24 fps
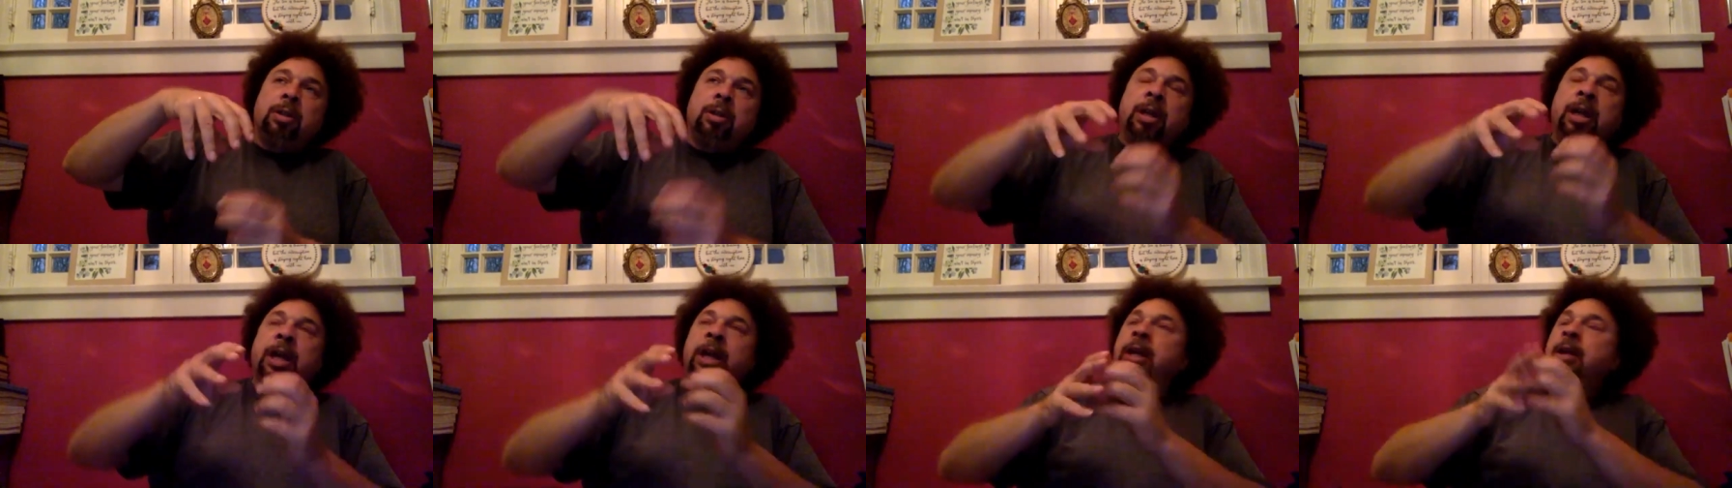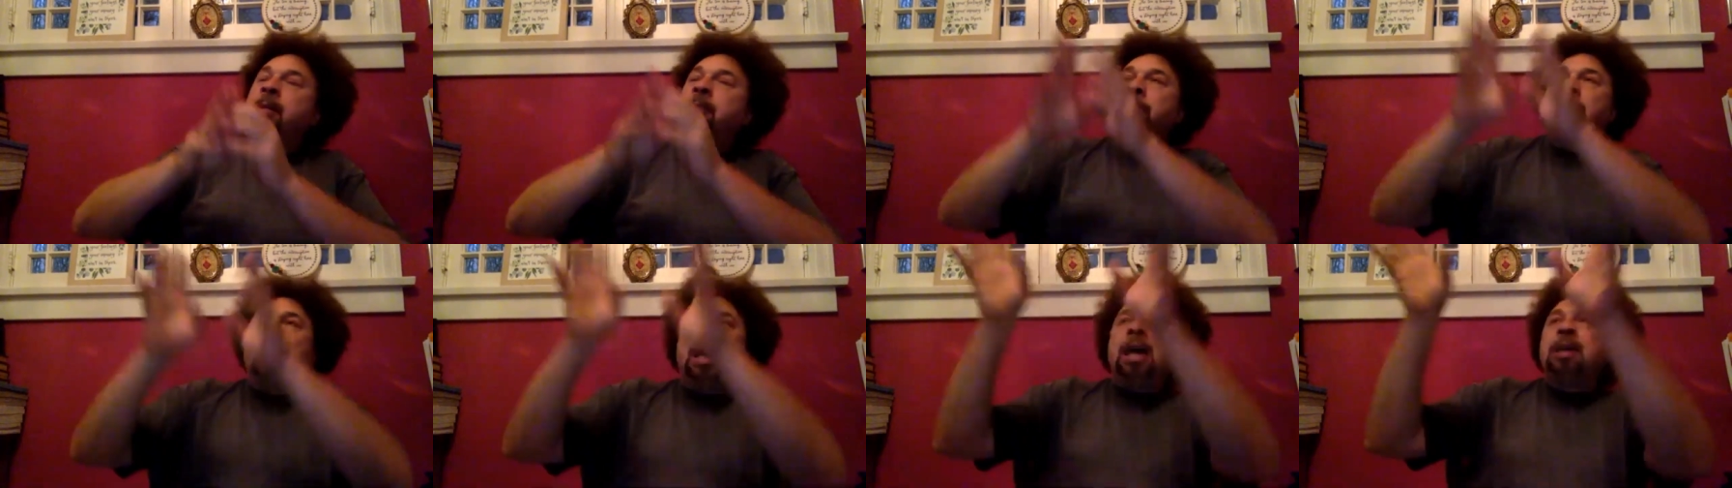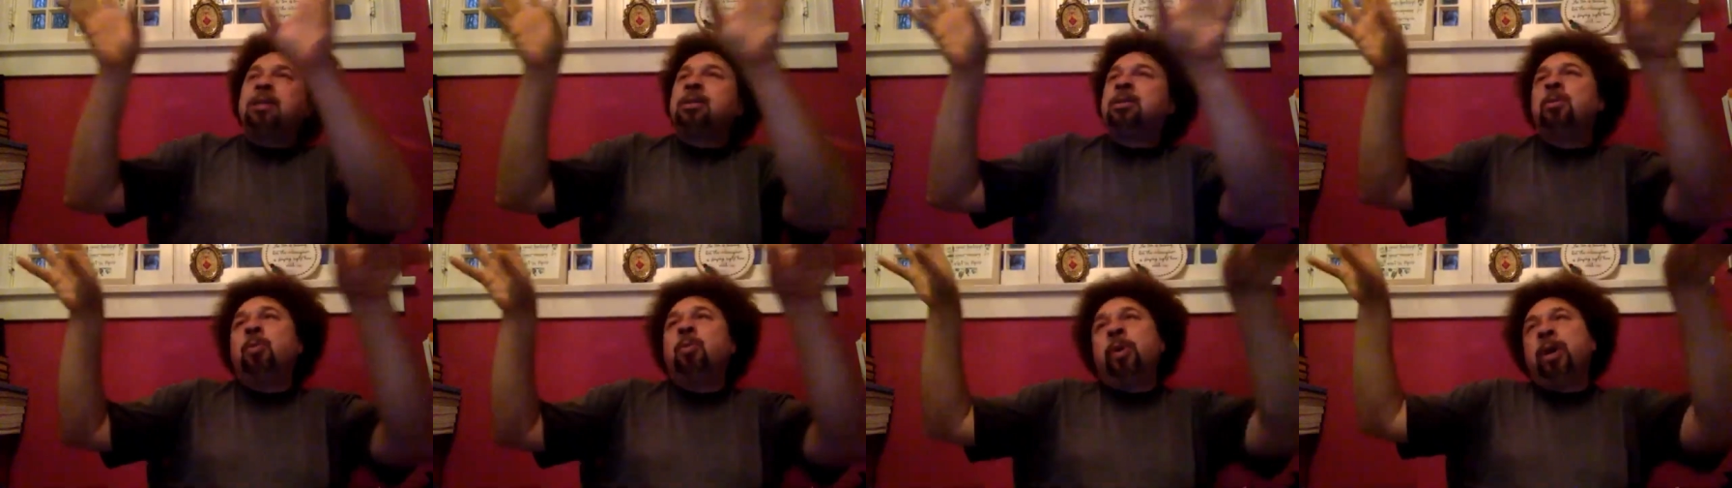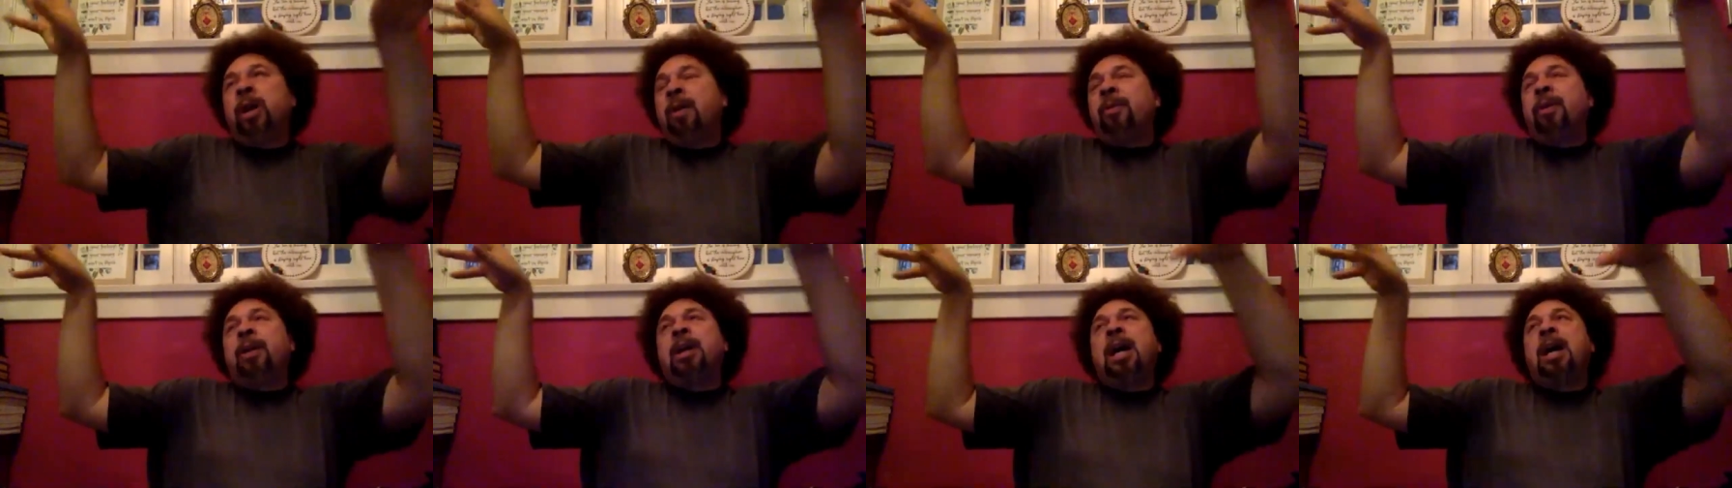It can blossom
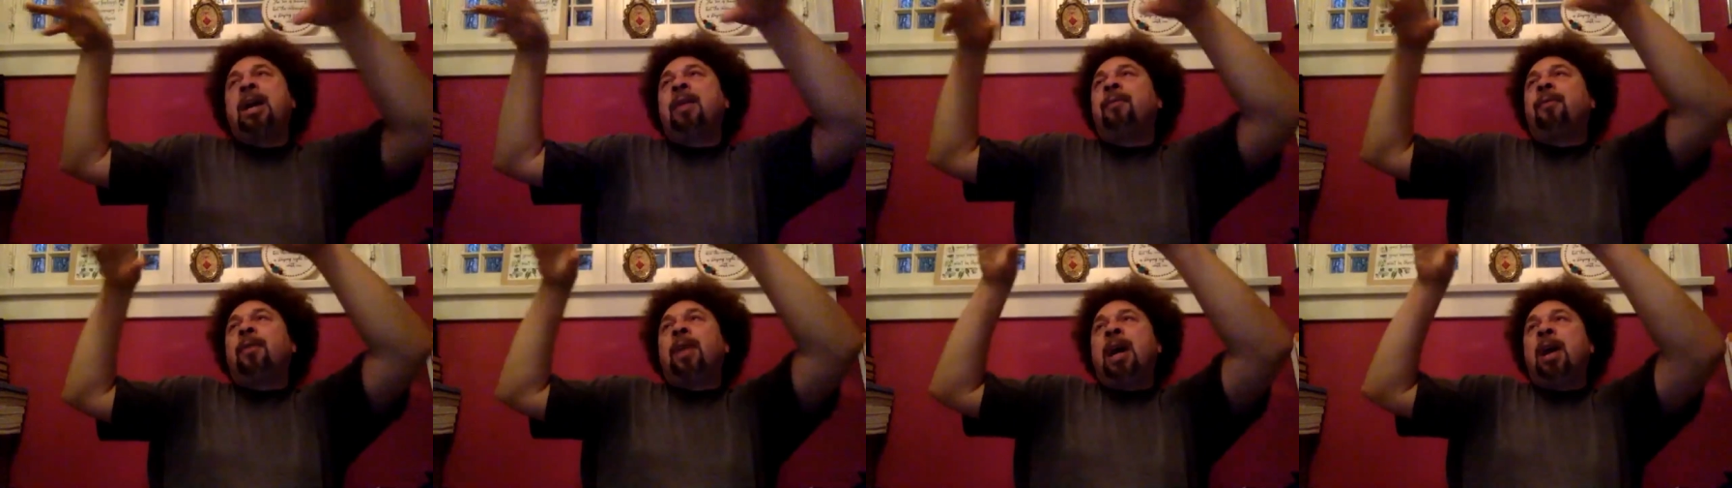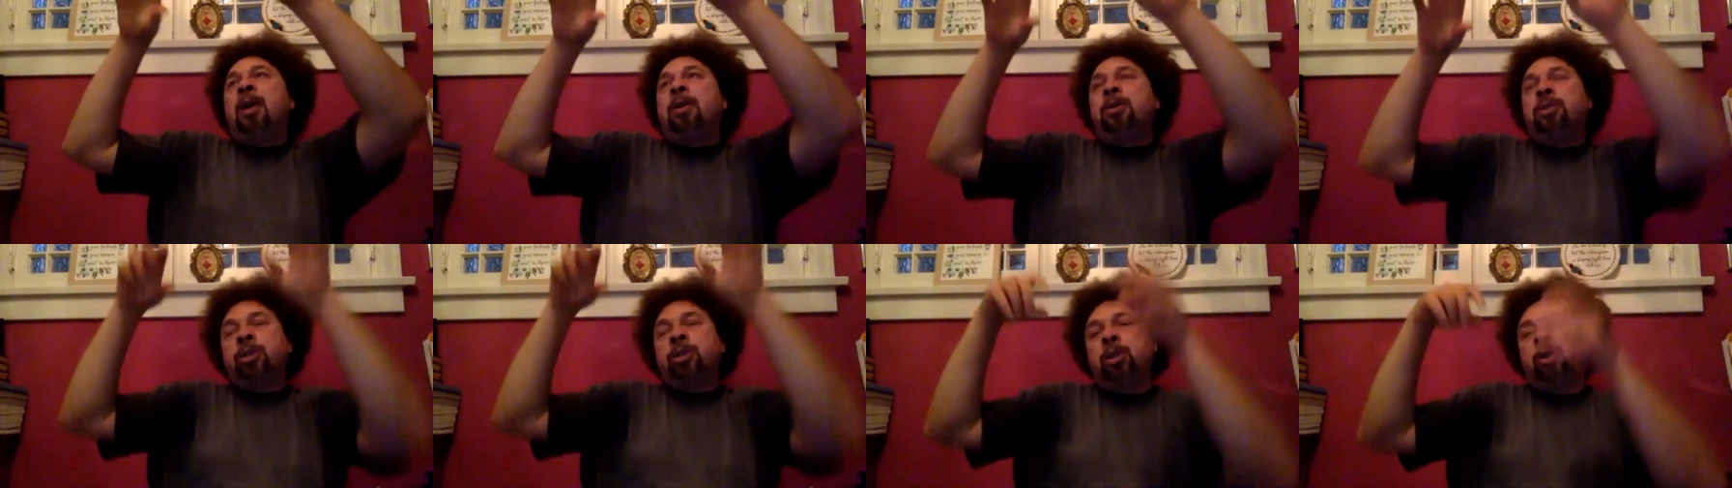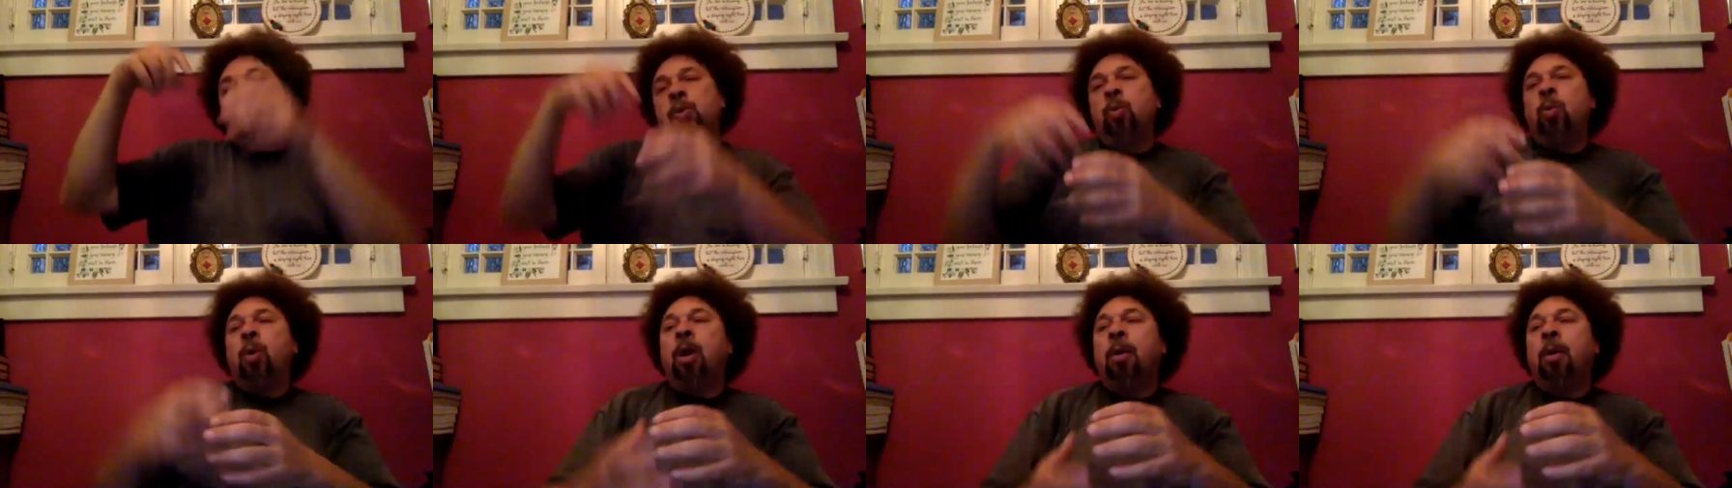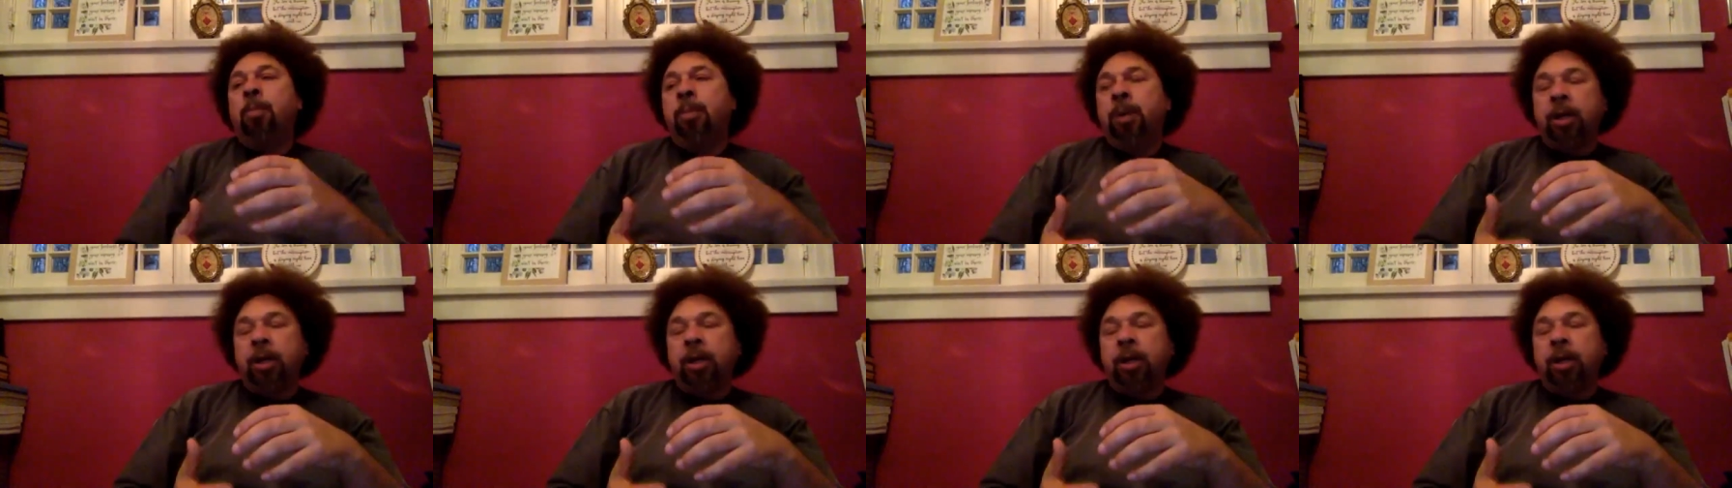whatever kind of flower and shit you want,